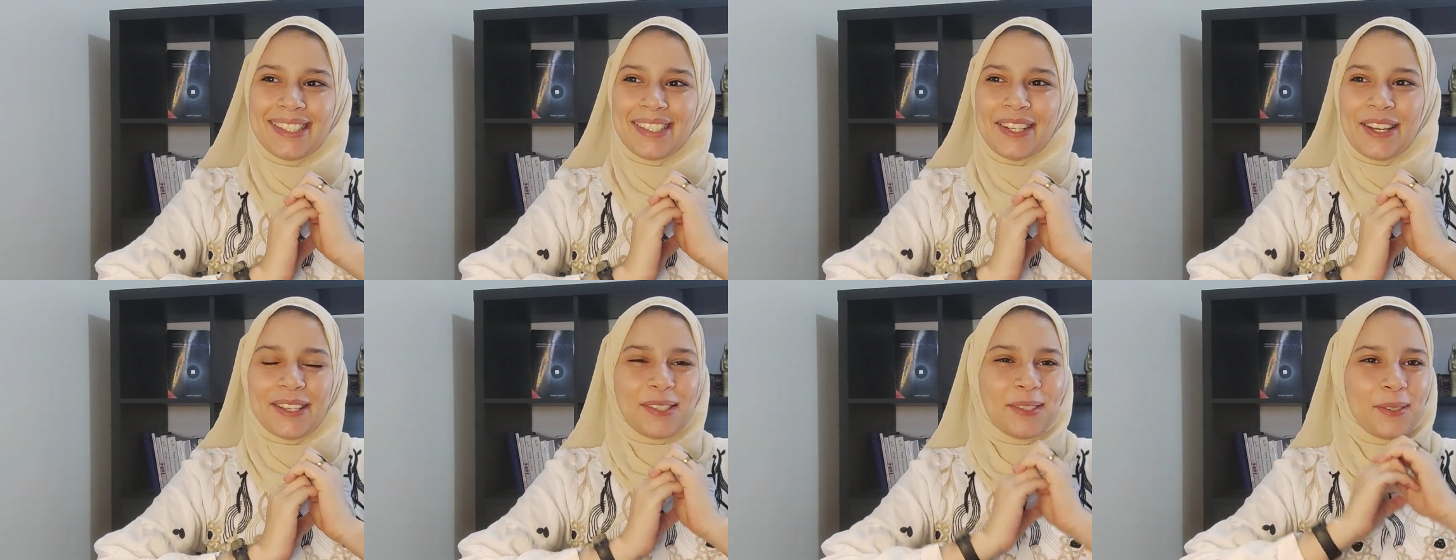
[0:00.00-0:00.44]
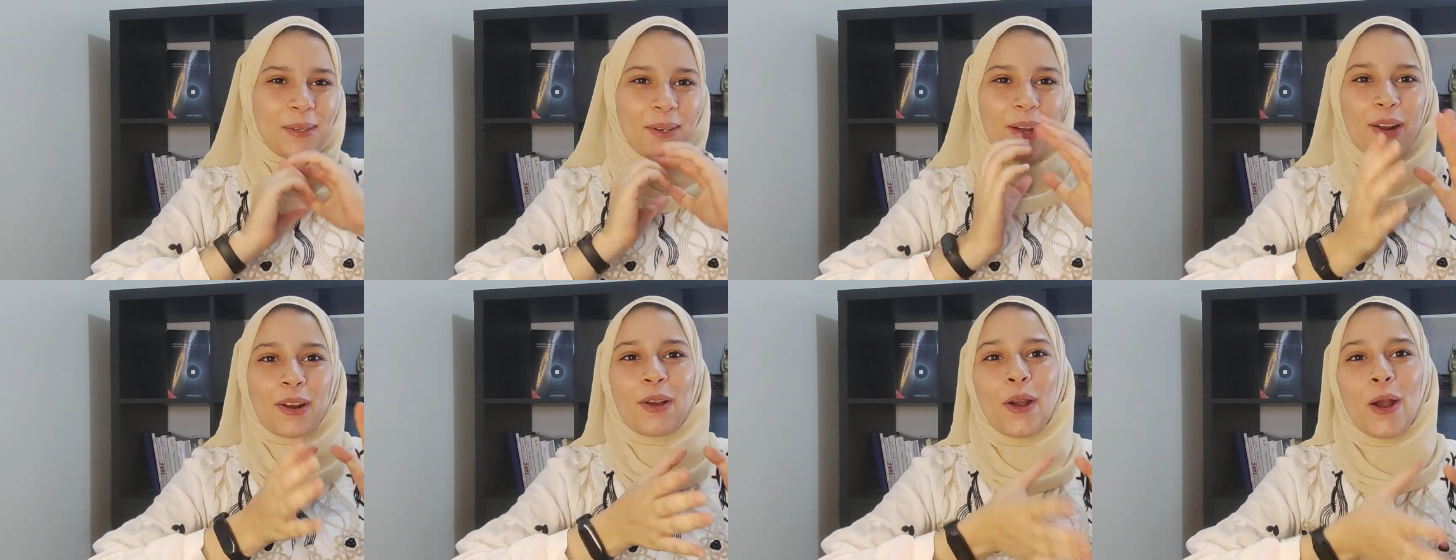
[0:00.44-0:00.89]
just to
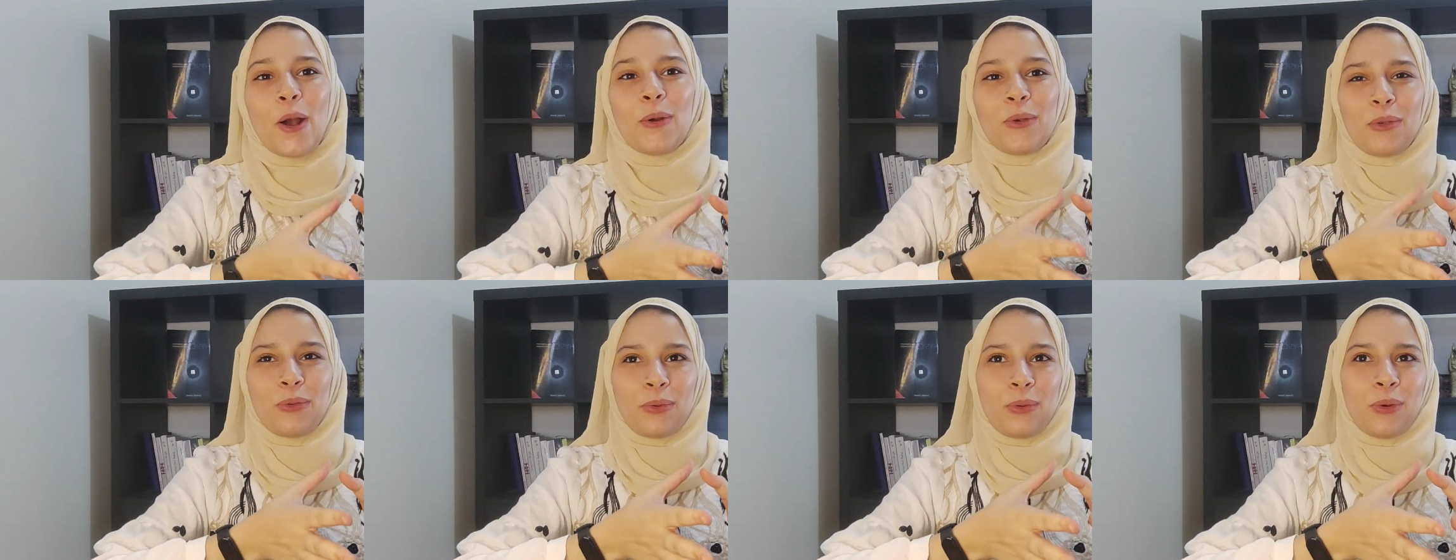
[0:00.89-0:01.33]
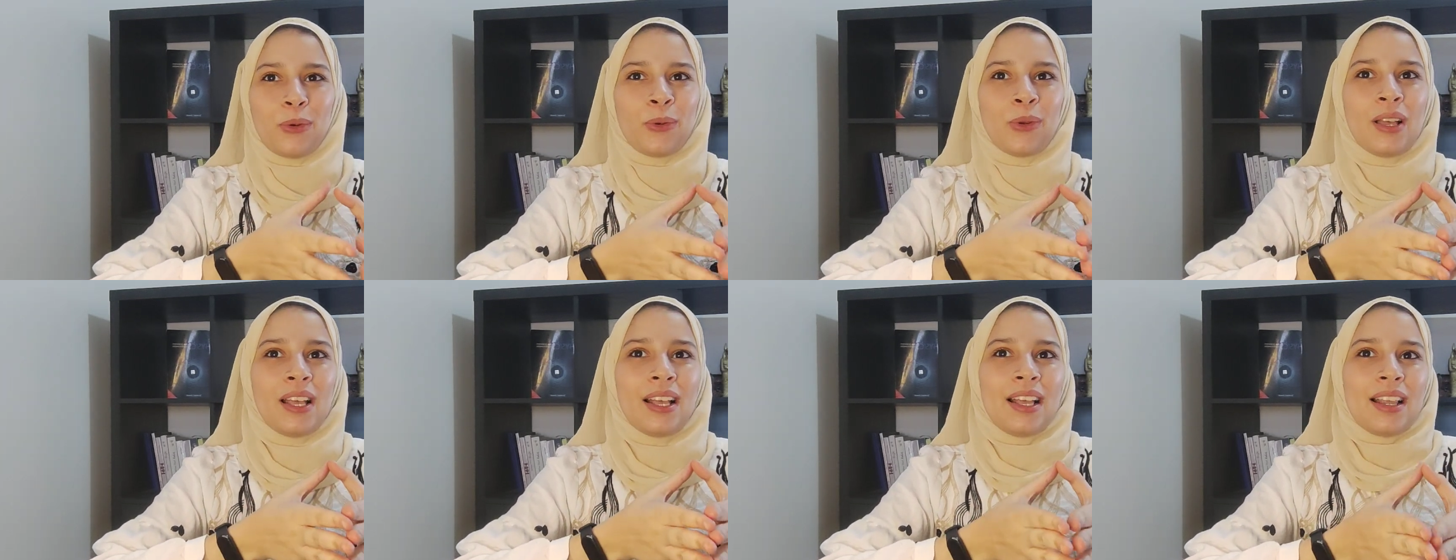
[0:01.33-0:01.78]
not go
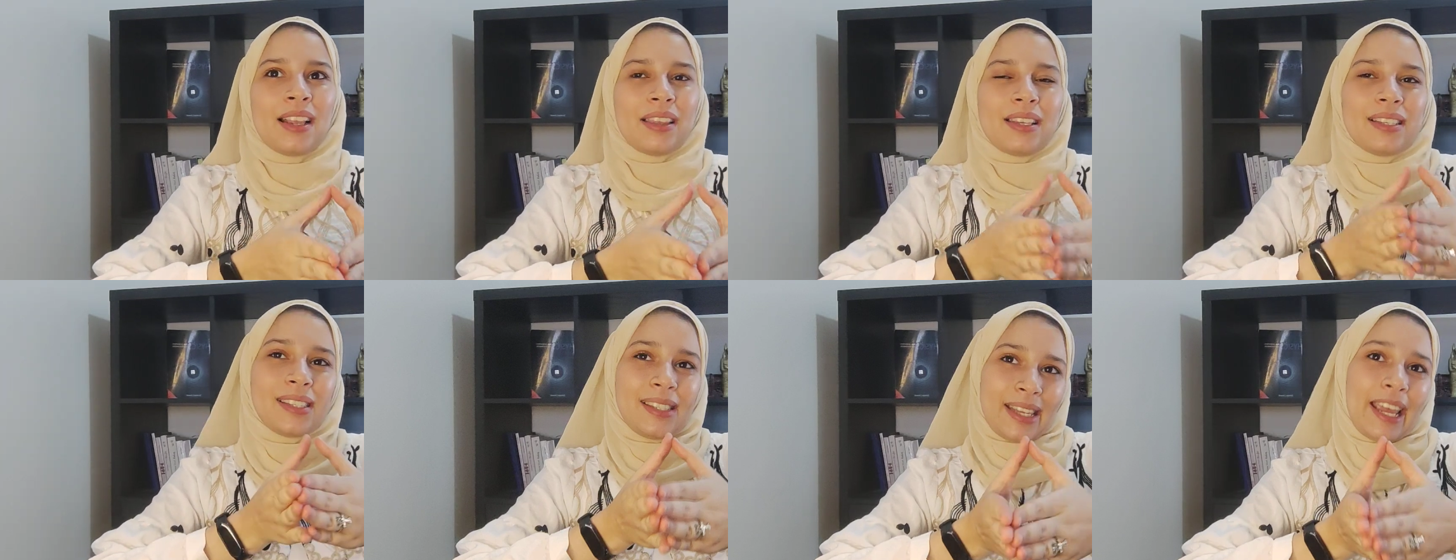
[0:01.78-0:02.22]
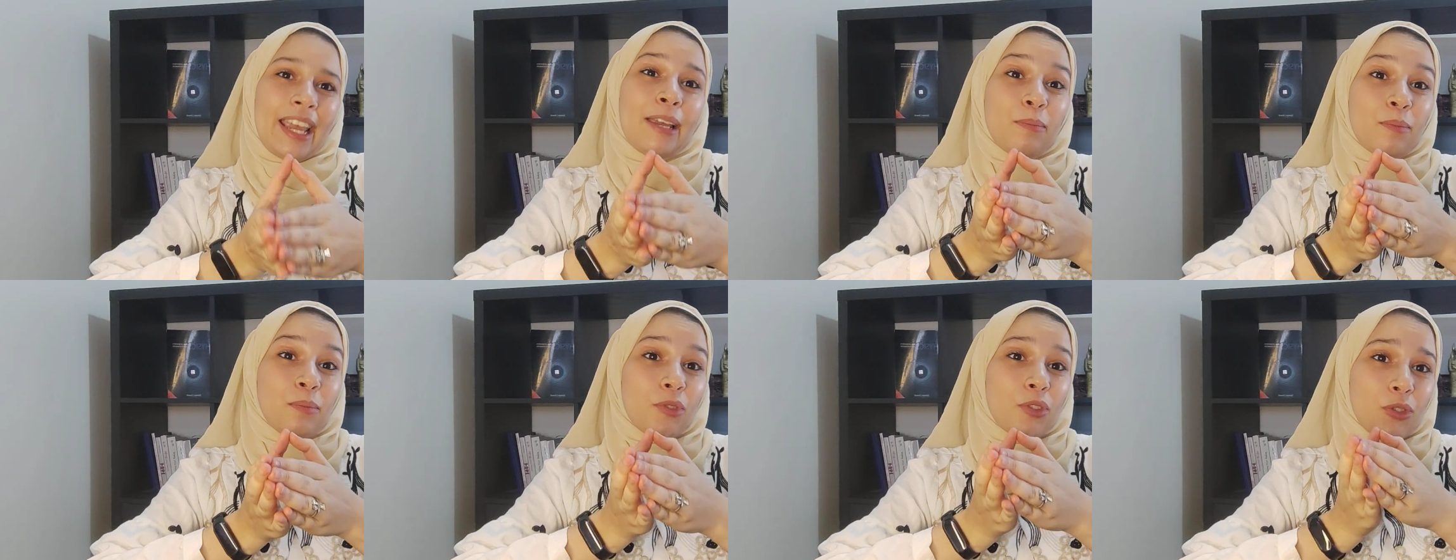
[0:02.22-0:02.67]
through the
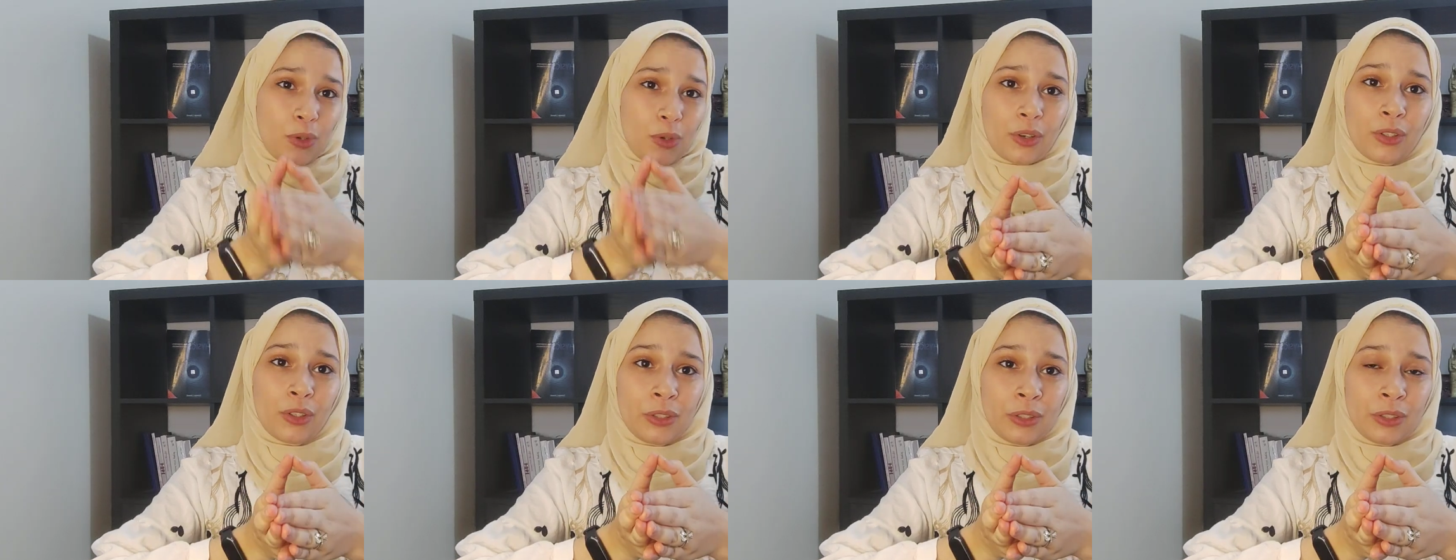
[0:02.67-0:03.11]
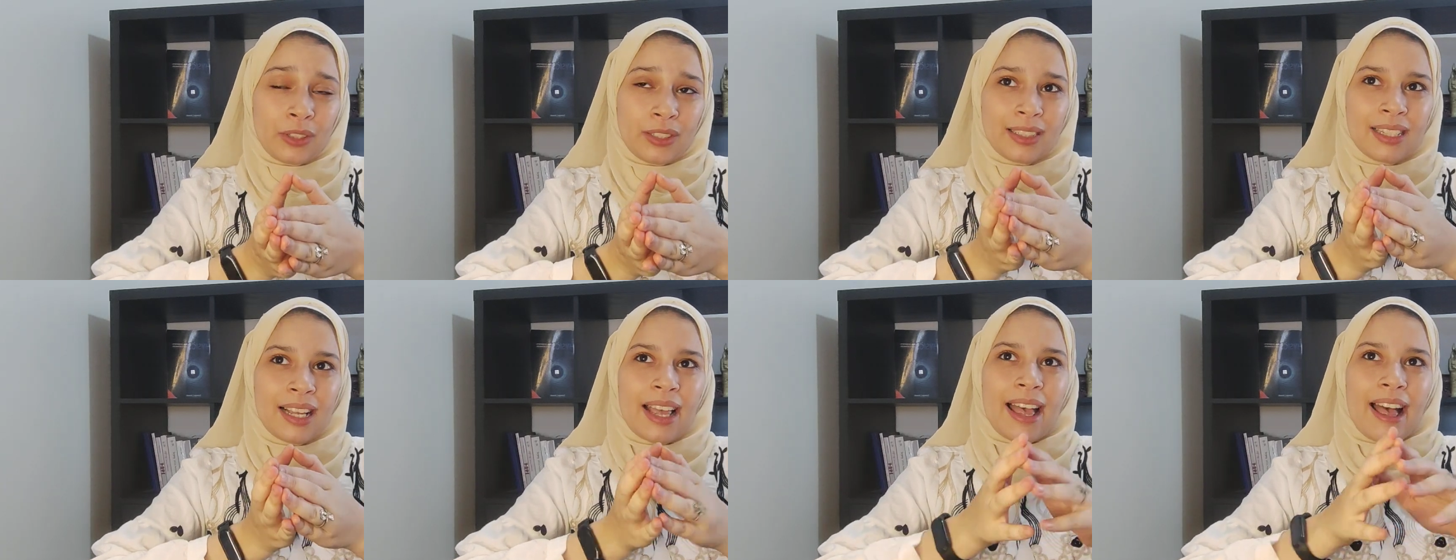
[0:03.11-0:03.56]
same
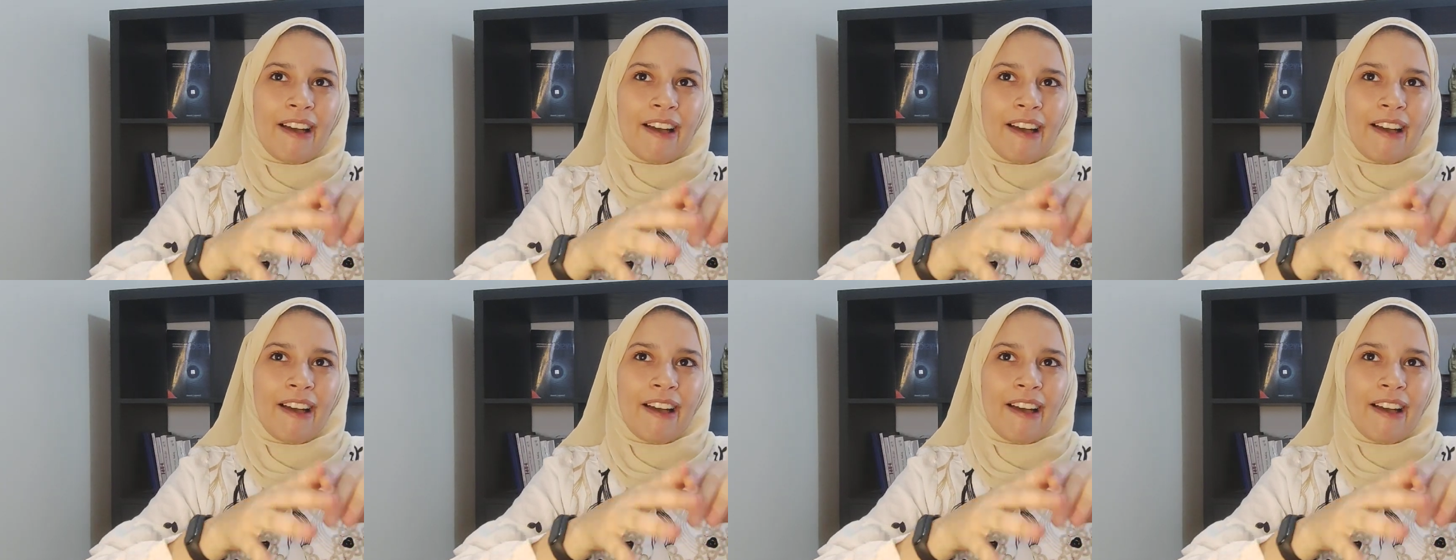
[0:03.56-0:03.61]
struggles